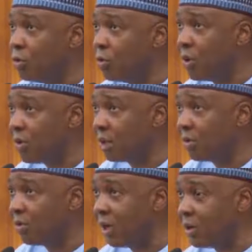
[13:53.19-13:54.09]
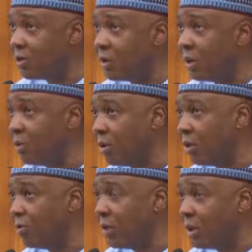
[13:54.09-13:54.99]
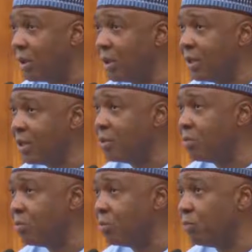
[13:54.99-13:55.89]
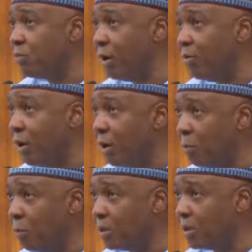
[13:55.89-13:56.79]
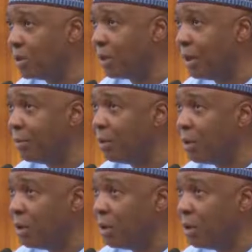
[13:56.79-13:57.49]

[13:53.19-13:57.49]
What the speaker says: to the Executive Council and to the government at this very, very important time